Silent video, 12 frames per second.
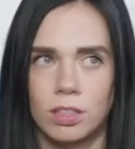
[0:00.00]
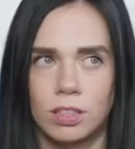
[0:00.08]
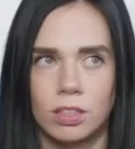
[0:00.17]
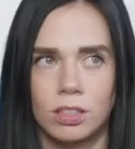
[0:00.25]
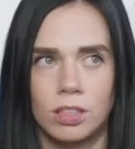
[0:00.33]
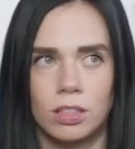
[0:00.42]
you
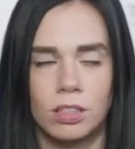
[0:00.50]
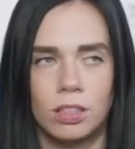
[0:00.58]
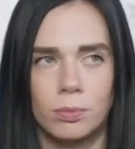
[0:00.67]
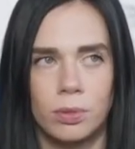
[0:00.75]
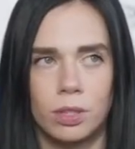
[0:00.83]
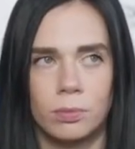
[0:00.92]
know, your
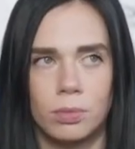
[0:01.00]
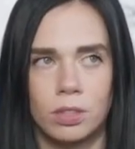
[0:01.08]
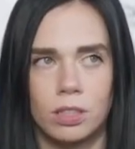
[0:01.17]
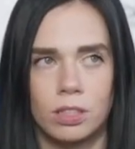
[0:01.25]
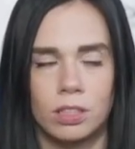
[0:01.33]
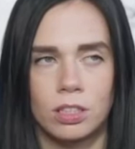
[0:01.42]
your
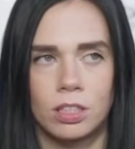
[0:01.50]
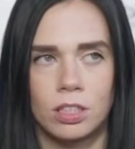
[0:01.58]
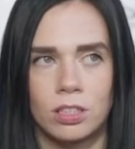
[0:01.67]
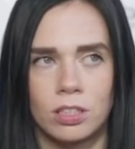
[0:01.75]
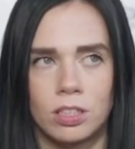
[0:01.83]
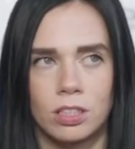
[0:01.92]
parents,
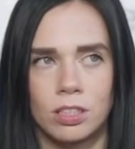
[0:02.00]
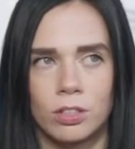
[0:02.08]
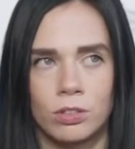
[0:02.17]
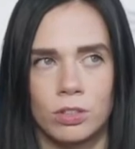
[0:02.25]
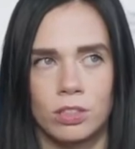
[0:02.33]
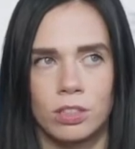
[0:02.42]
and let them
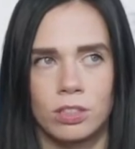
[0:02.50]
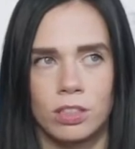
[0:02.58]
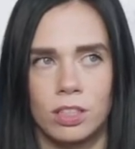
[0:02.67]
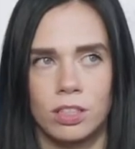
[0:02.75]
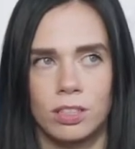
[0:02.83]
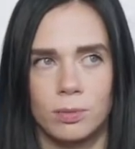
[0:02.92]
know that you're
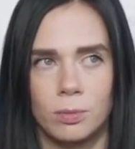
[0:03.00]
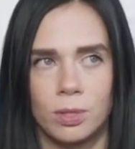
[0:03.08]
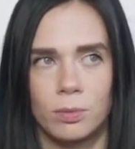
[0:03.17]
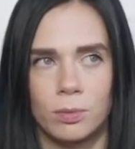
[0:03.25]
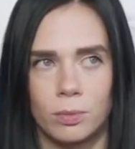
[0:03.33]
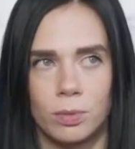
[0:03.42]
going to
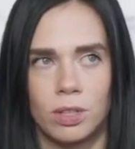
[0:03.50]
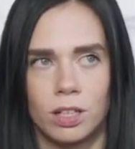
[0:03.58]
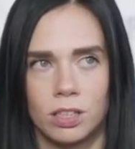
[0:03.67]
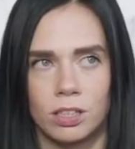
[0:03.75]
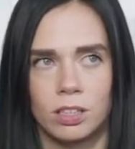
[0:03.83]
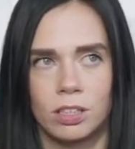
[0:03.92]
be doing
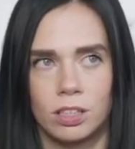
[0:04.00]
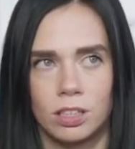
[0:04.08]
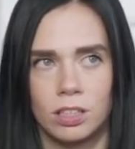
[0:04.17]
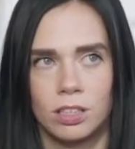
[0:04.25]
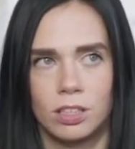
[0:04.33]
this,